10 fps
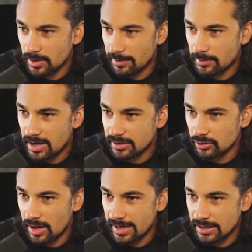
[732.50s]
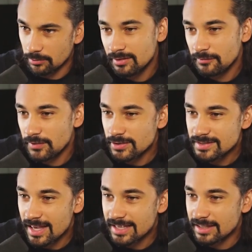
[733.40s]
I'm not going to lie to you.
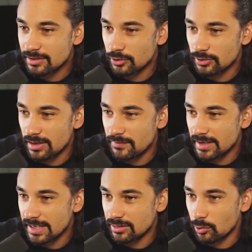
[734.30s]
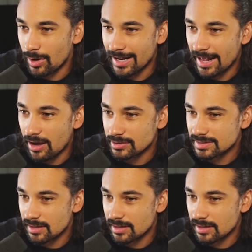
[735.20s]
Feels like you're living in the White House,